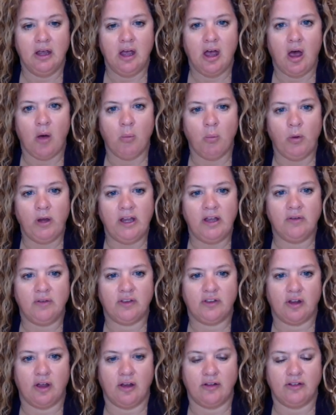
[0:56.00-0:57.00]
and we have
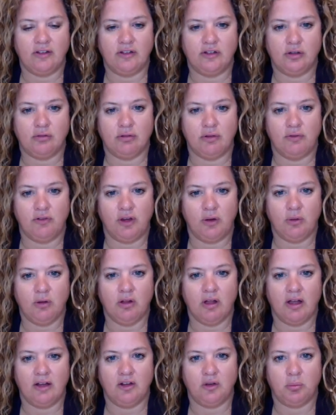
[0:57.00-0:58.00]
started to review
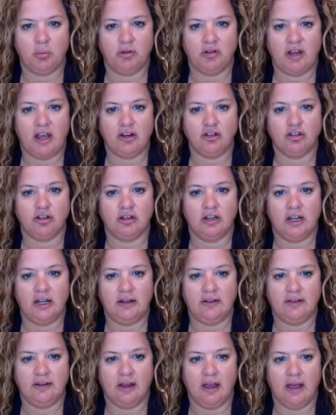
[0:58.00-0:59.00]
clients' protection
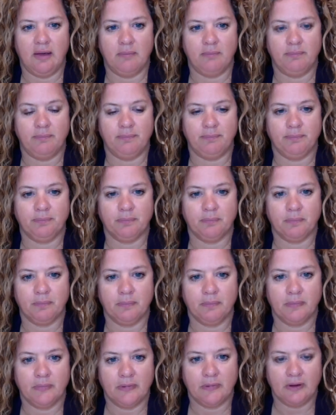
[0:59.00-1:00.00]
needs again.
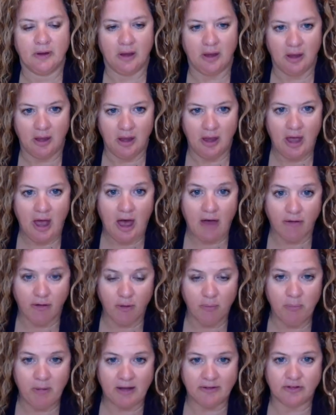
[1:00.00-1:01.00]
I'll
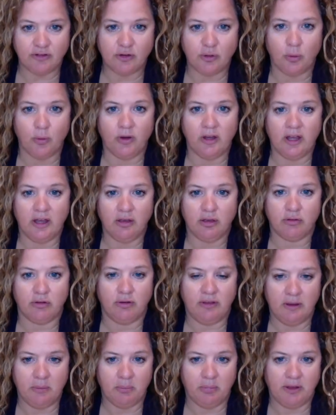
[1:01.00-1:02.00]
come back to talking through
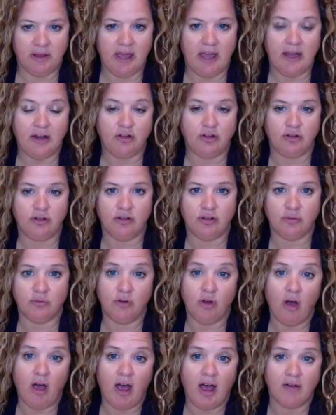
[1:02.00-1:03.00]
the implications of
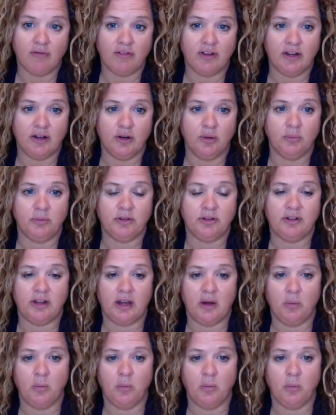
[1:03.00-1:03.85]
not having an up-to-date